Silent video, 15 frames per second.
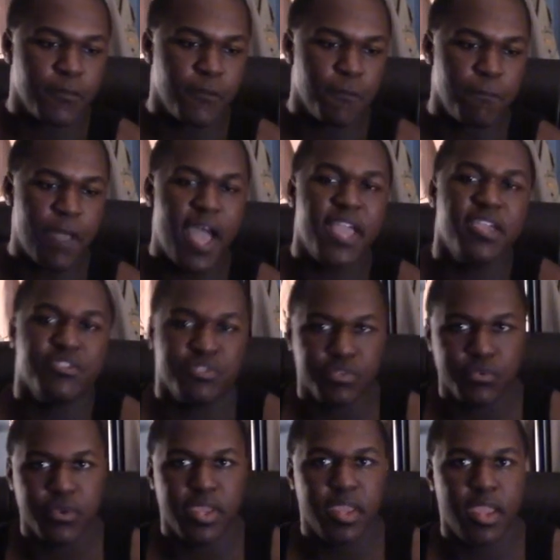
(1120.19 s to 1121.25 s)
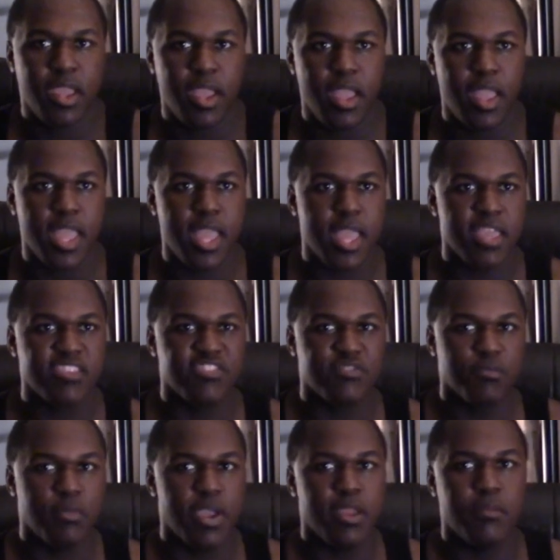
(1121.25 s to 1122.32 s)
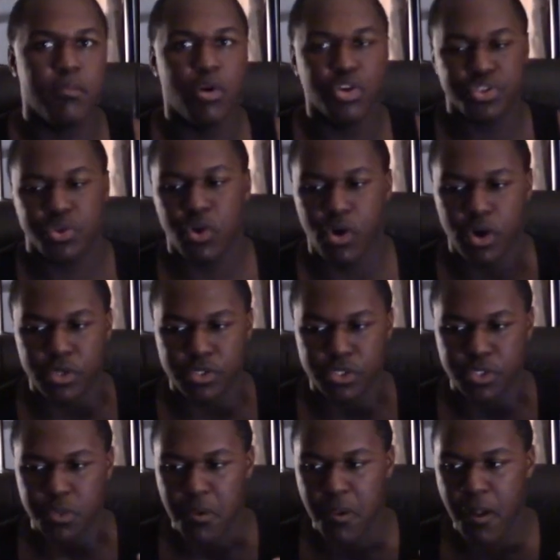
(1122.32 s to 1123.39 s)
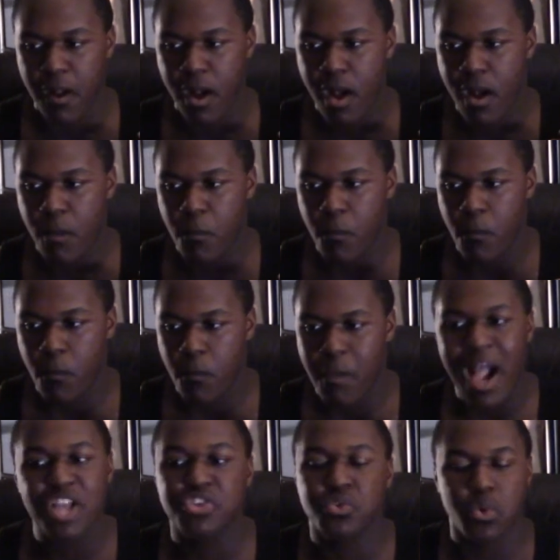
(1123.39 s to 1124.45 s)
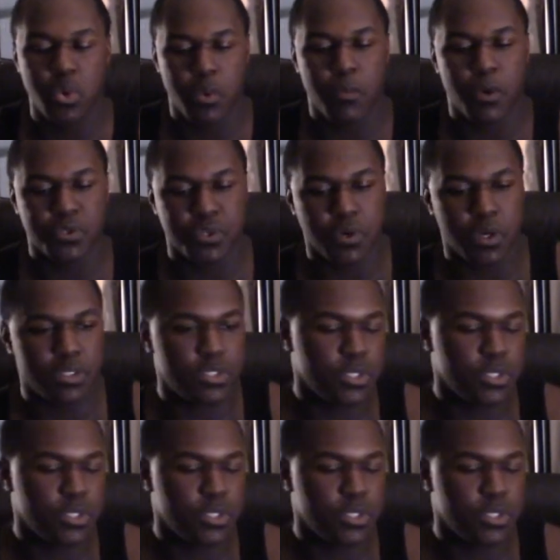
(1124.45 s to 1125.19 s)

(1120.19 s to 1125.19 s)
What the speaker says: My history is in martial arts, my story with martial arts.